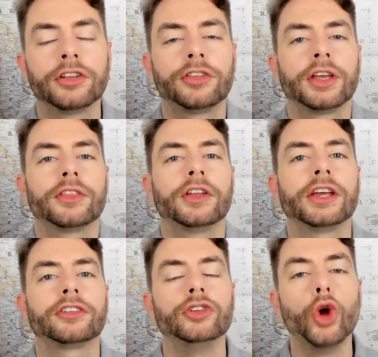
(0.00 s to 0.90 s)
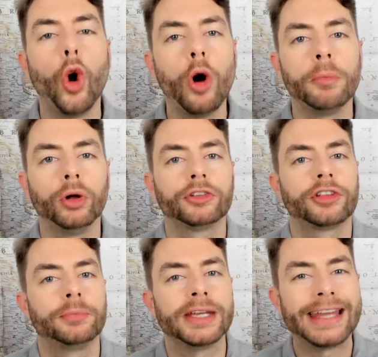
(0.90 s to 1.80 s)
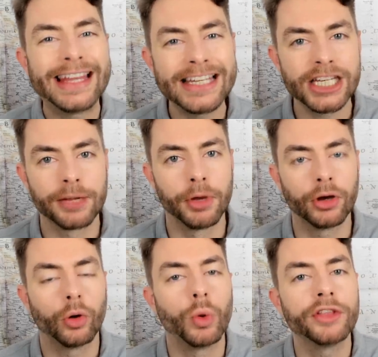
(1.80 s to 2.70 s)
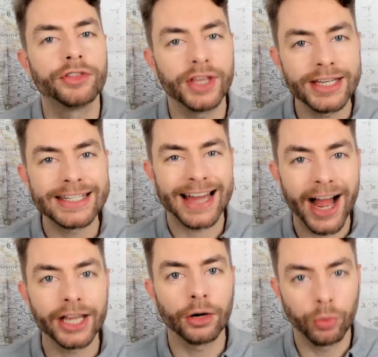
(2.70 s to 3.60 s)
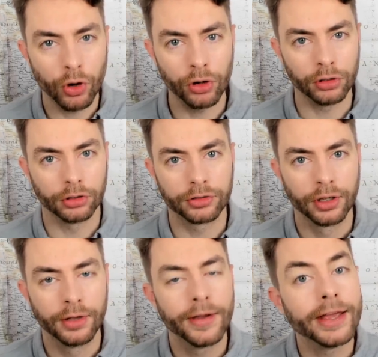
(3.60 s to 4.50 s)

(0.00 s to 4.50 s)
to think that it's normal to be intimate with the entire world.